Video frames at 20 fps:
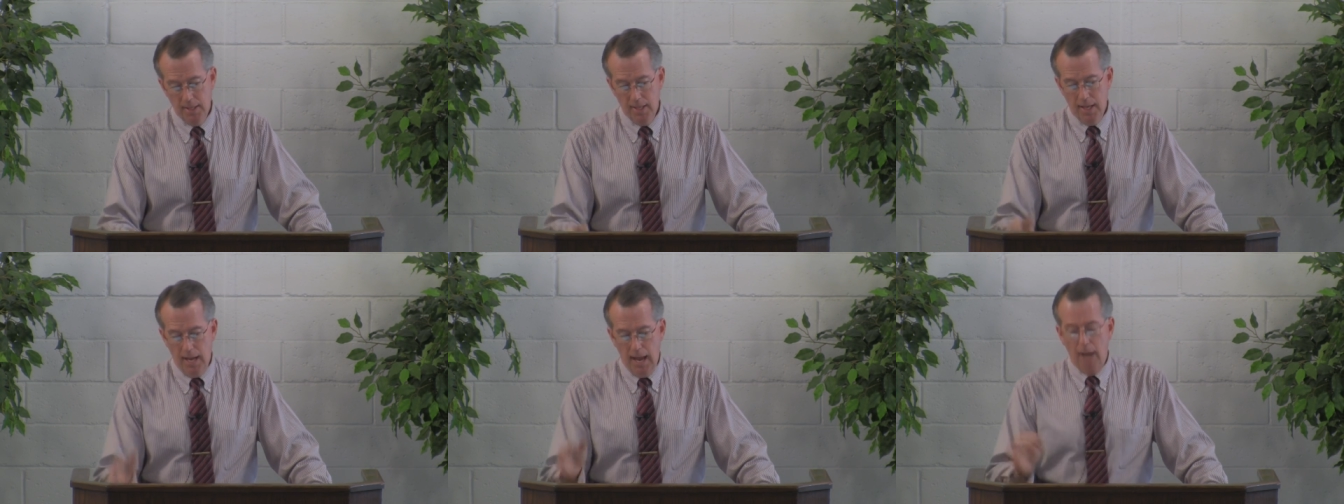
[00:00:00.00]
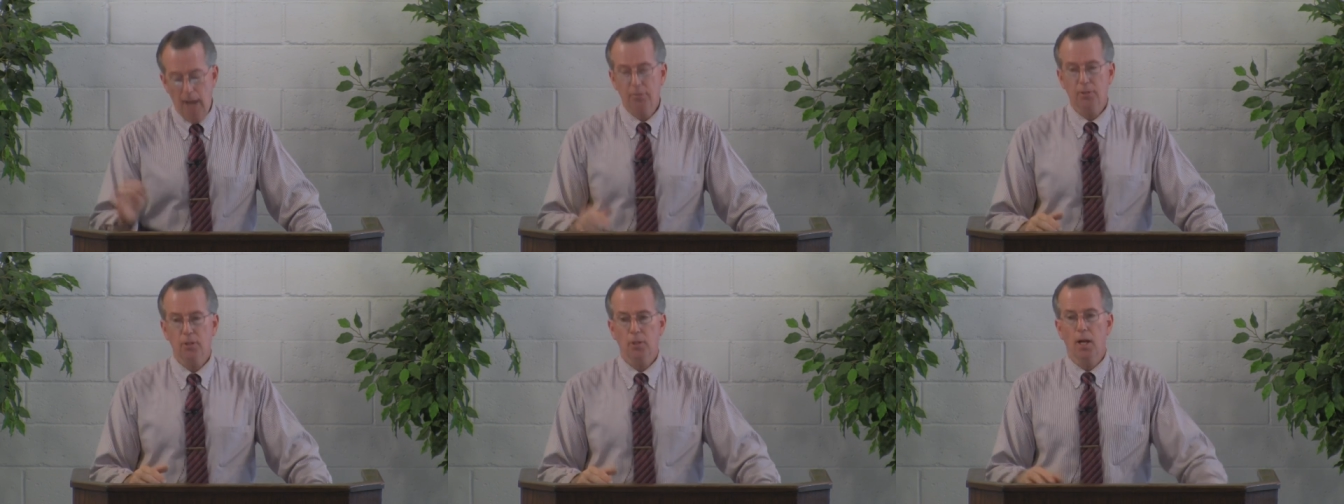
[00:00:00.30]

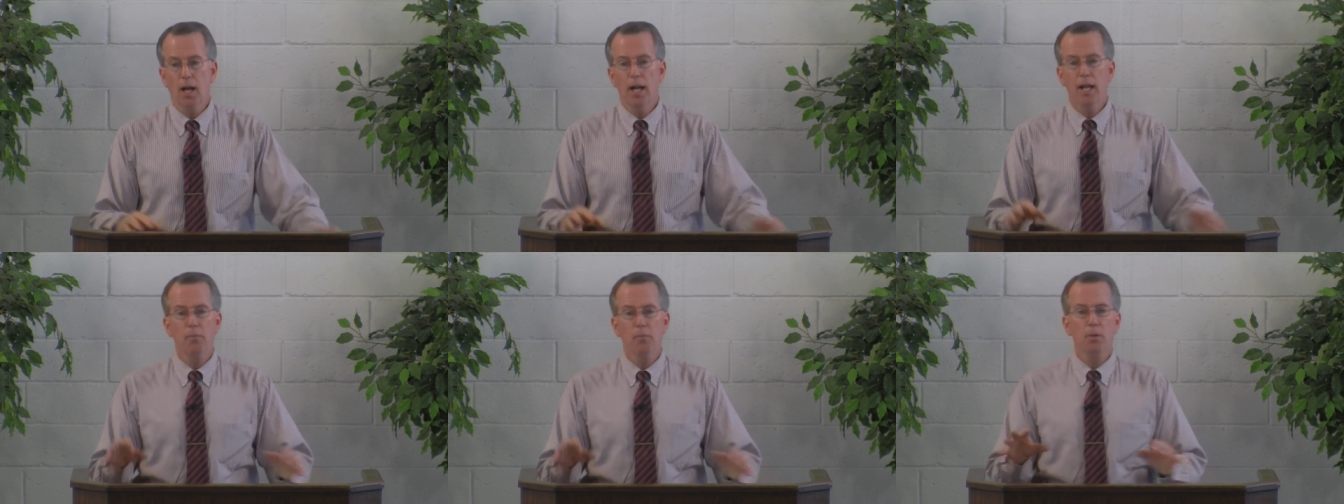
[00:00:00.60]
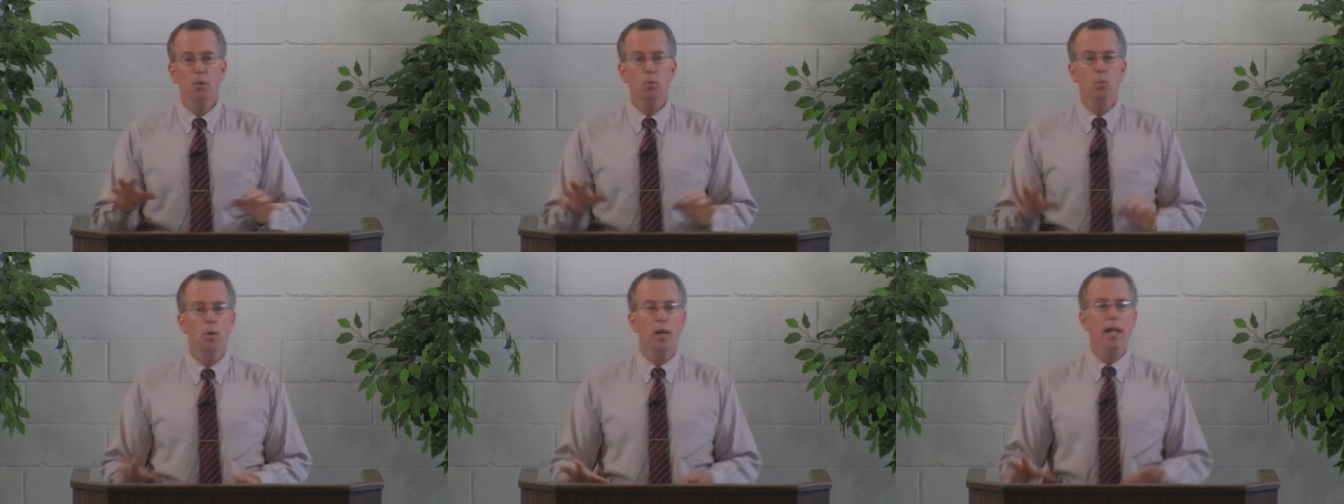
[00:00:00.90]
"After I have
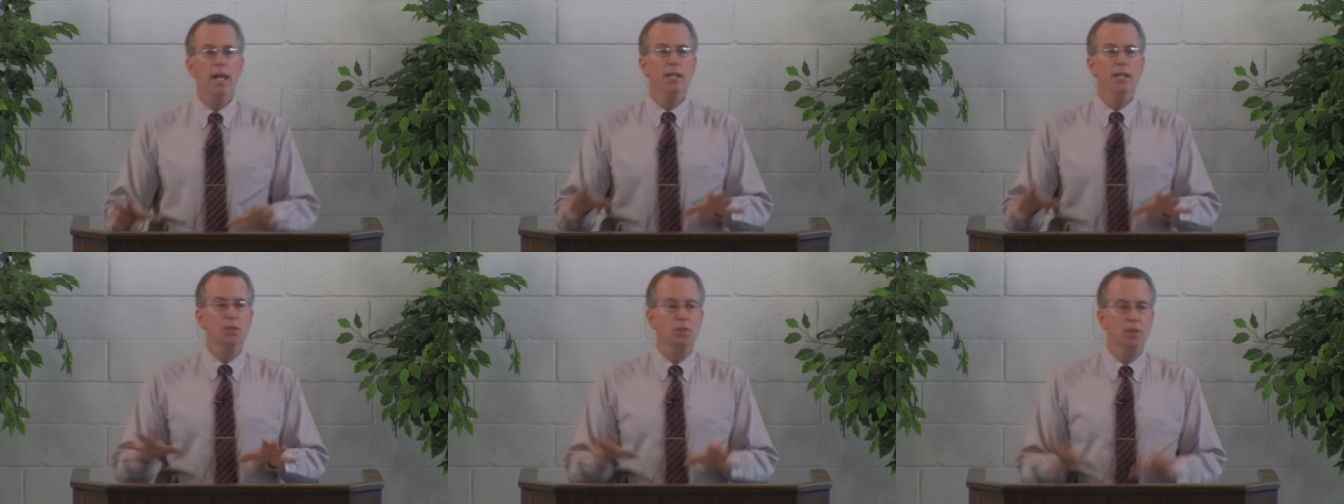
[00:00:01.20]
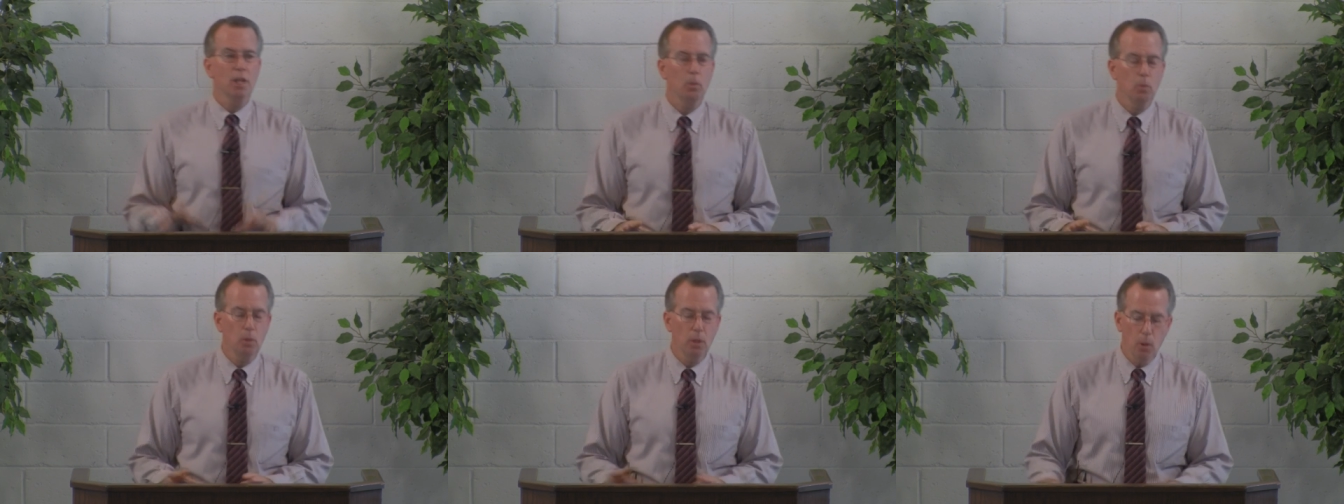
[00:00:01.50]
been raised,
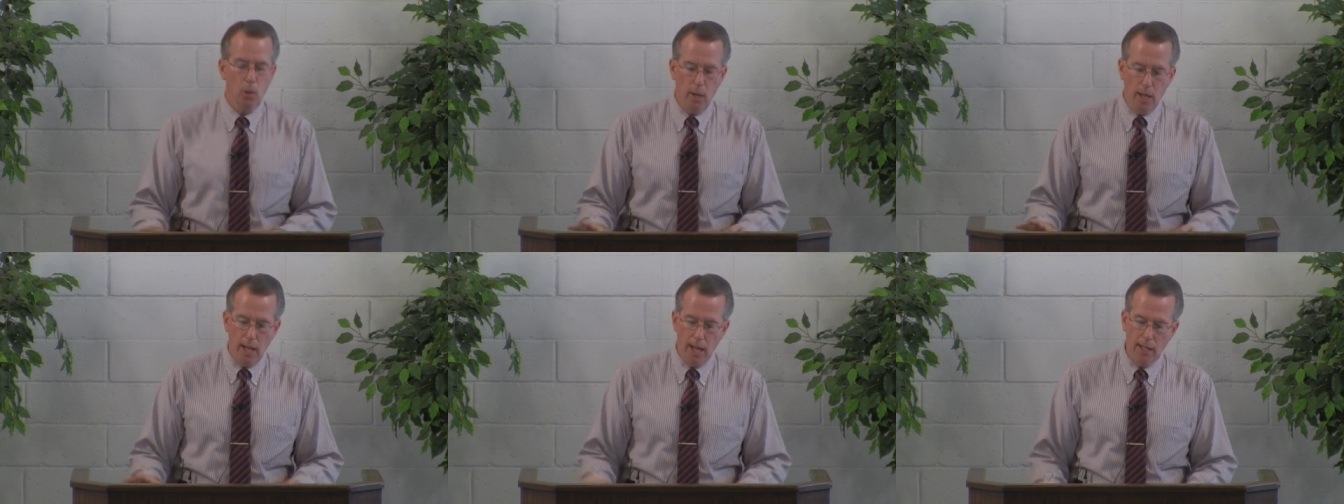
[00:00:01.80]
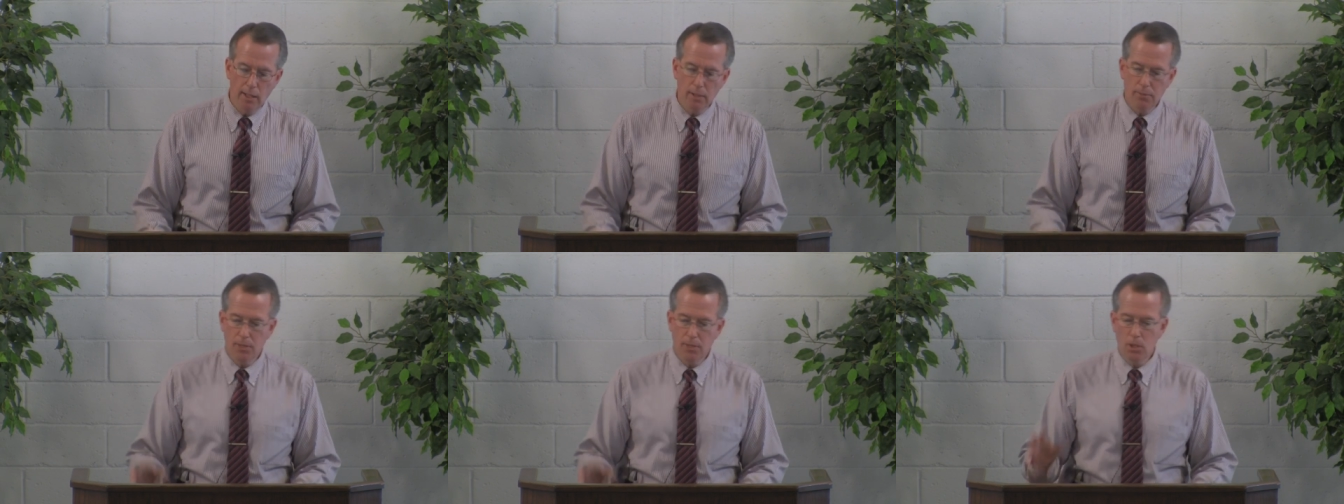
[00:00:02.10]
I will go
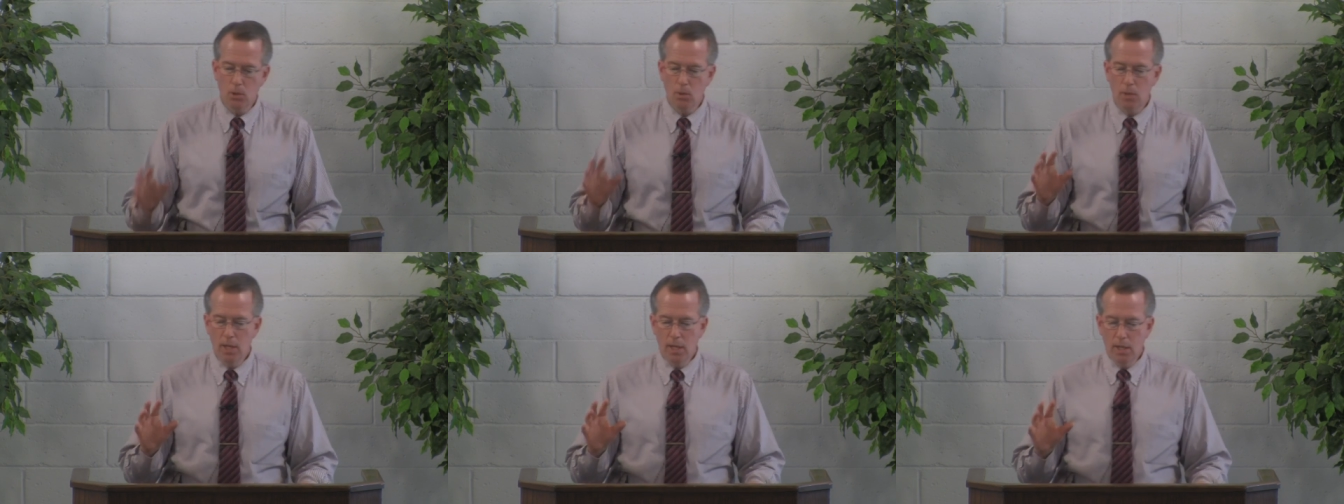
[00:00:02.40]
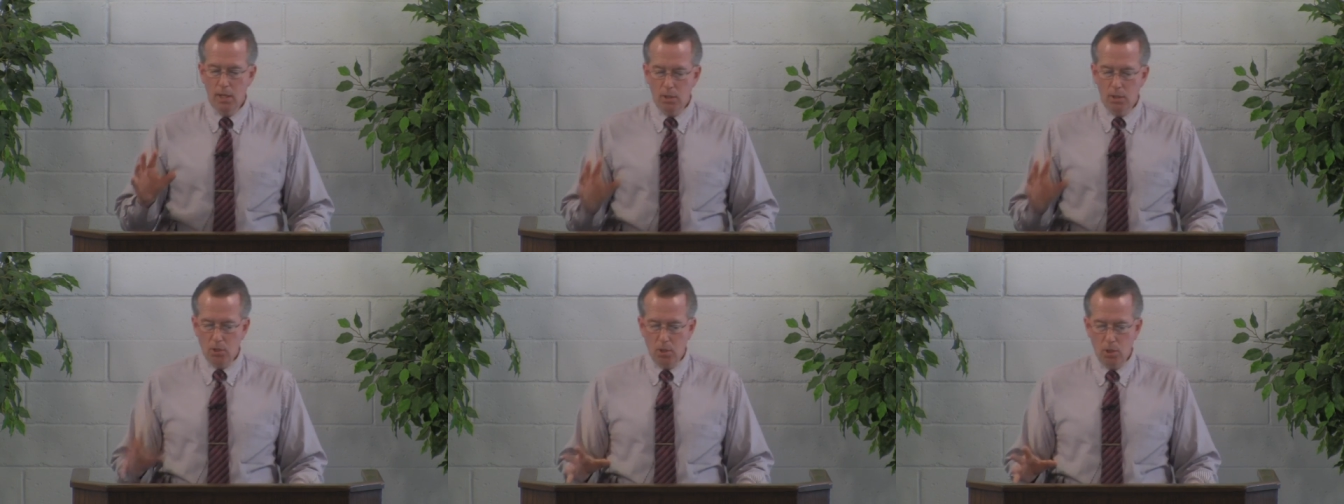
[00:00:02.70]
ahead of you
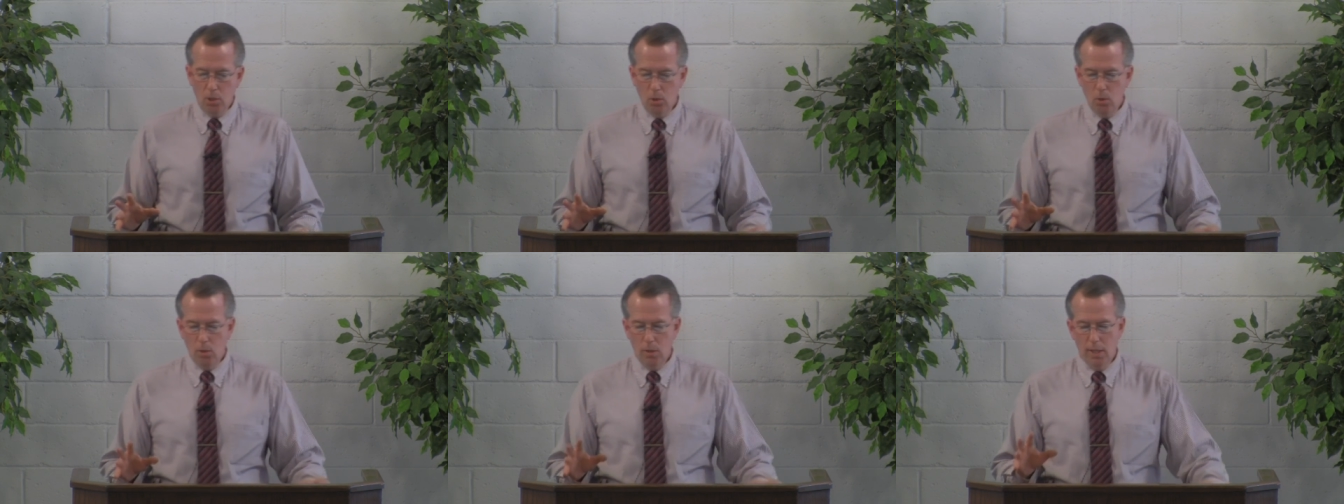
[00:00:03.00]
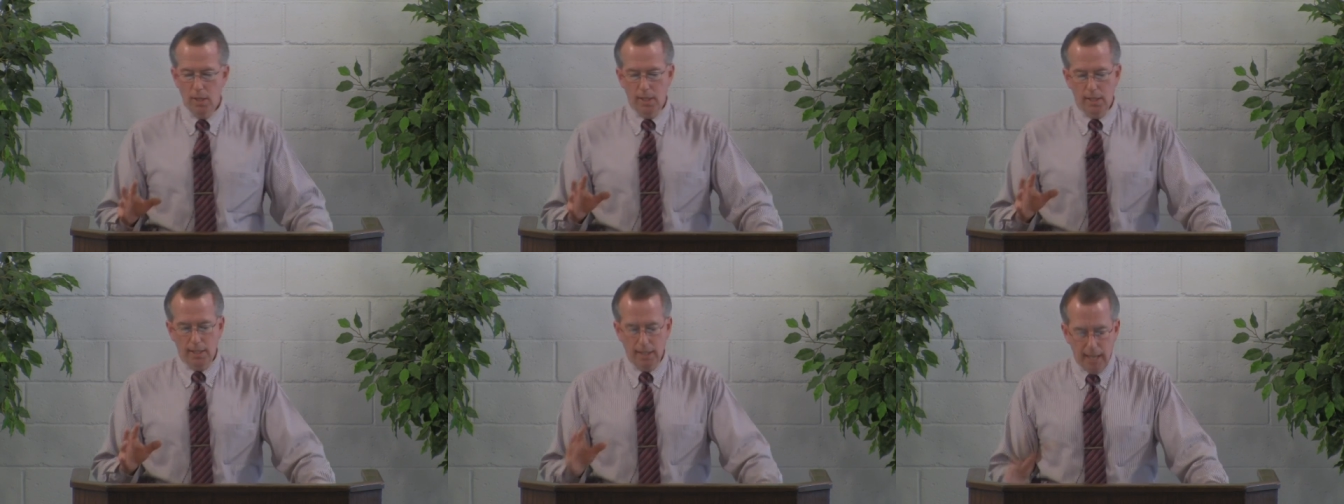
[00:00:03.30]
to
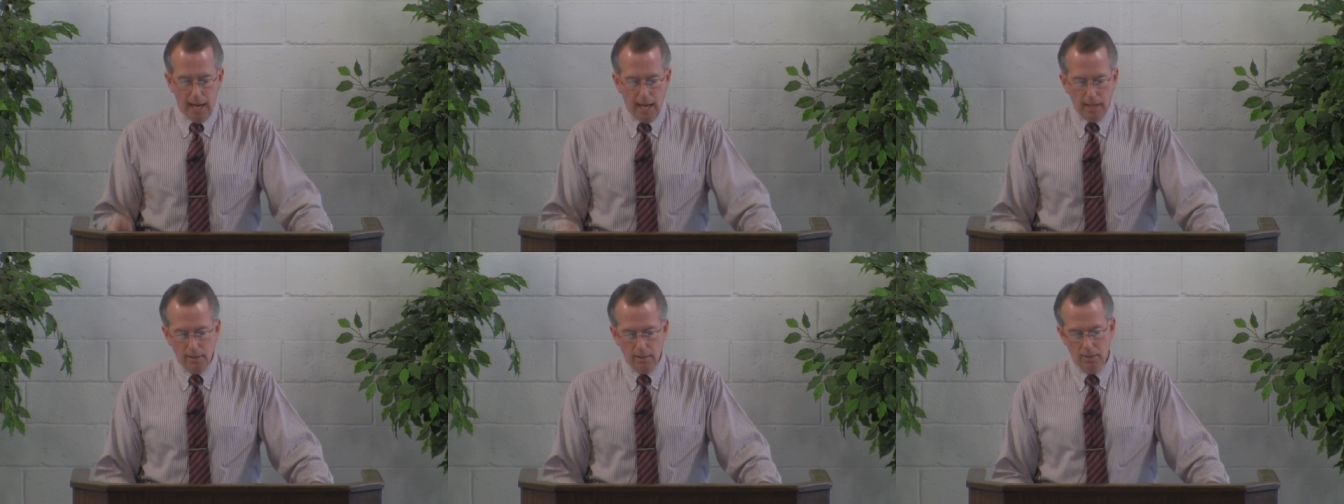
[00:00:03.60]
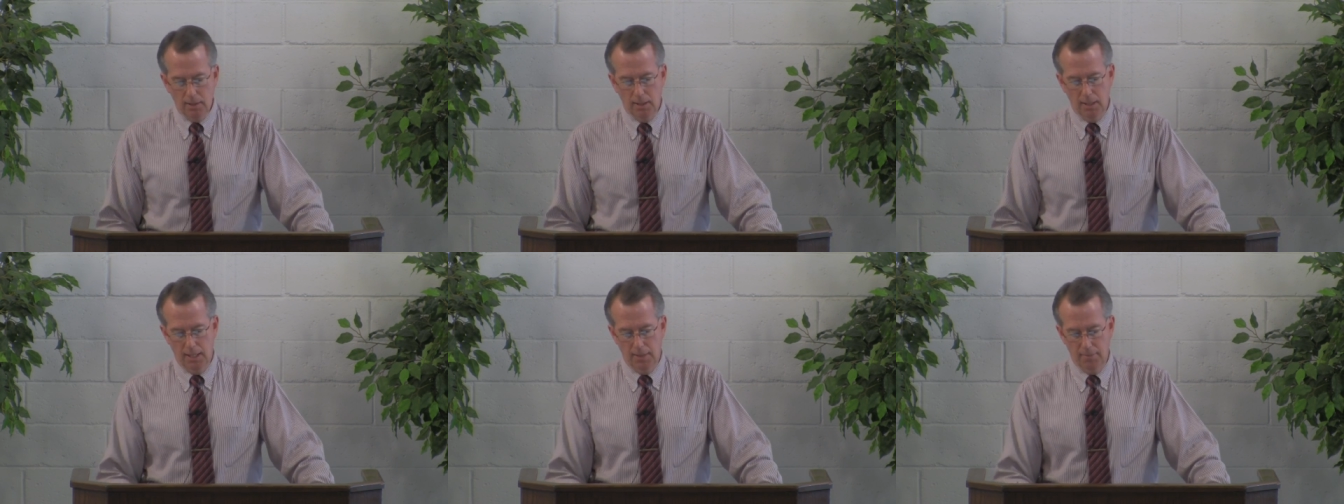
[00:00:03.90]

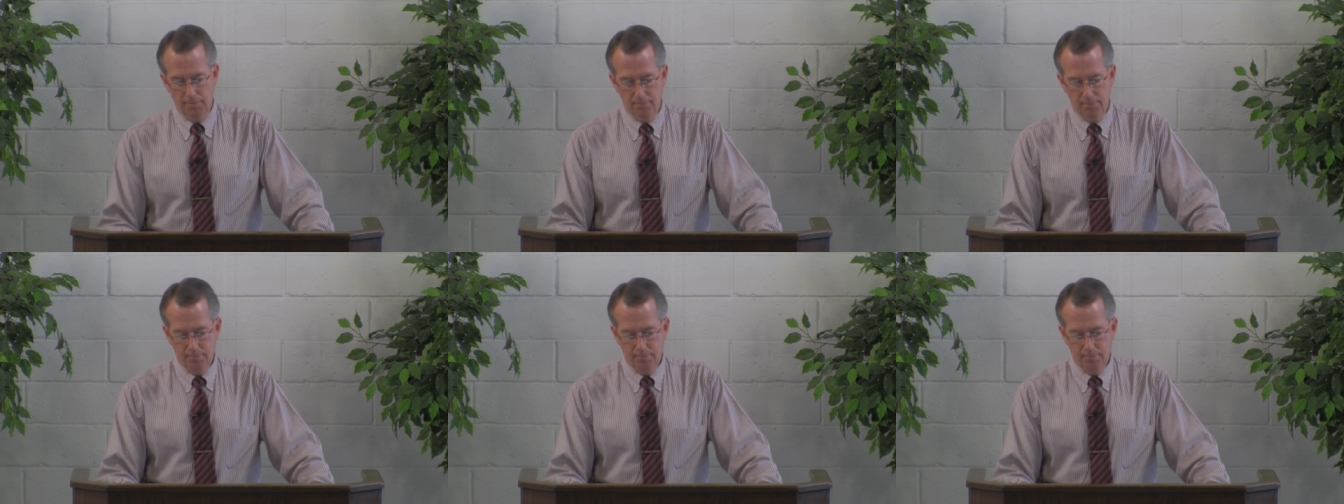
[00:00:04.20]
Galilee."